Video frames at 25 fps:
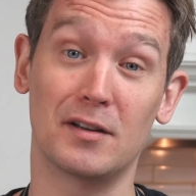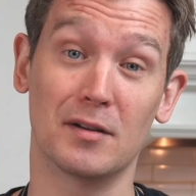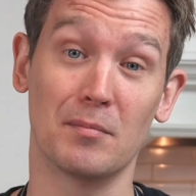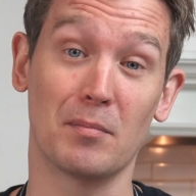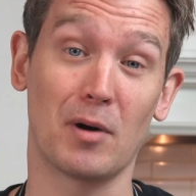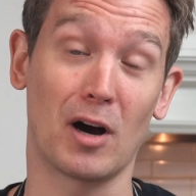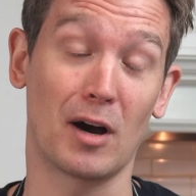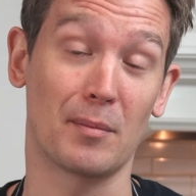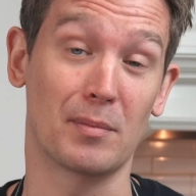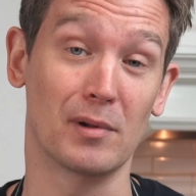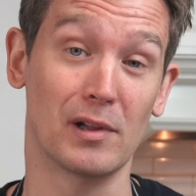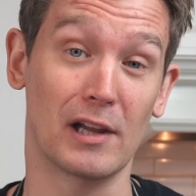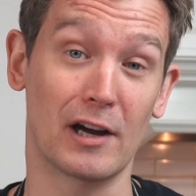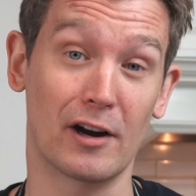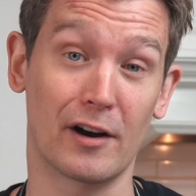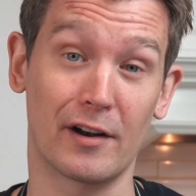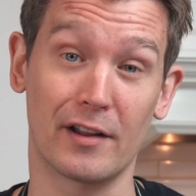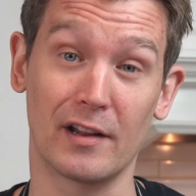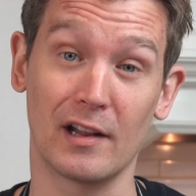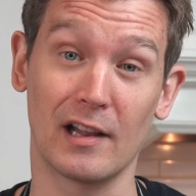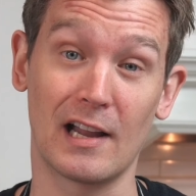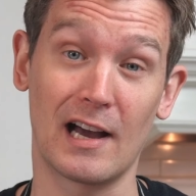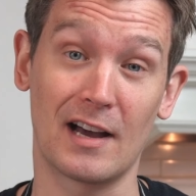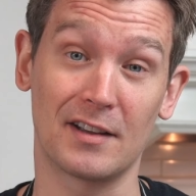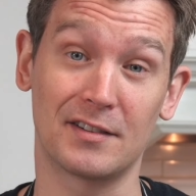in popularity in
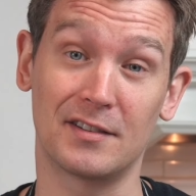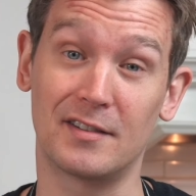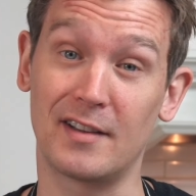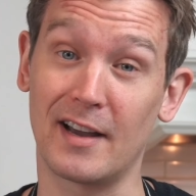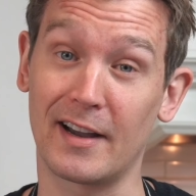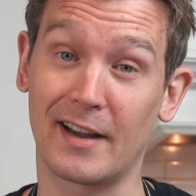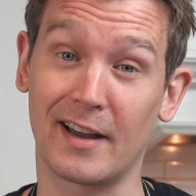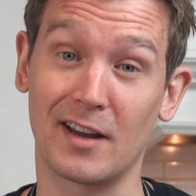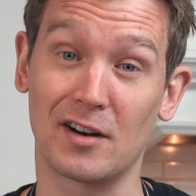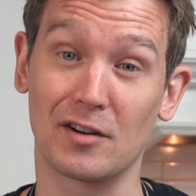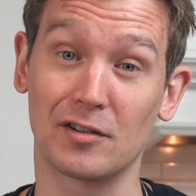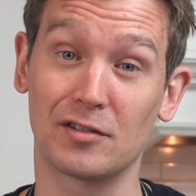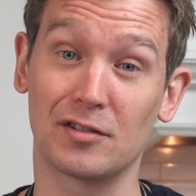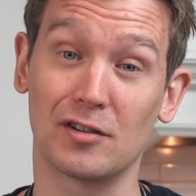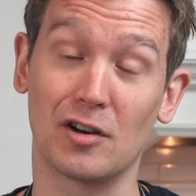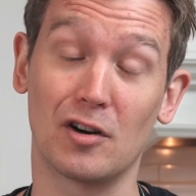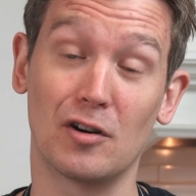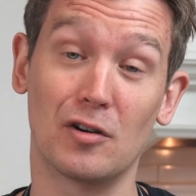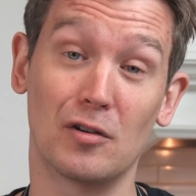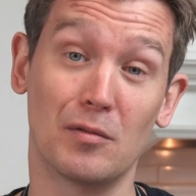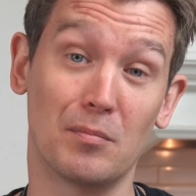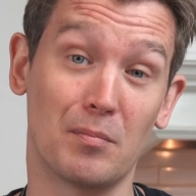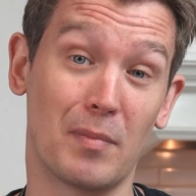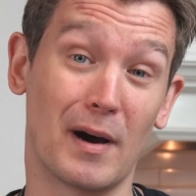the last decade or so,